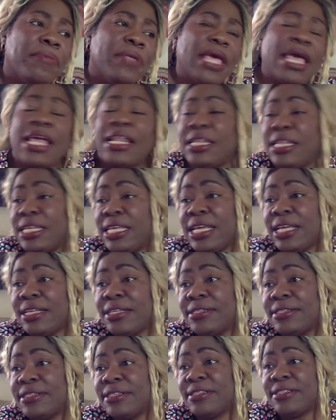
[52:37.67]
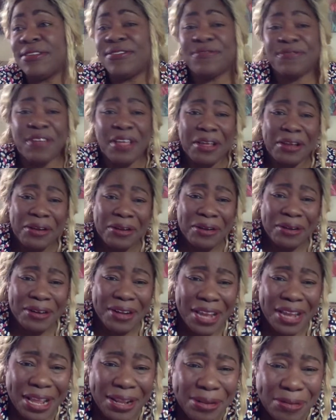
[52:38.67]
And yes, he's a fire
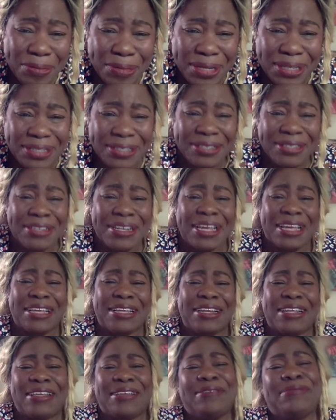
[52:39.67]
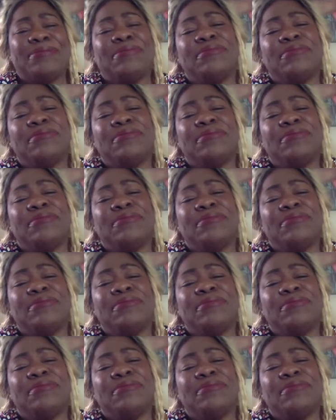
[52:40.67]
element deity.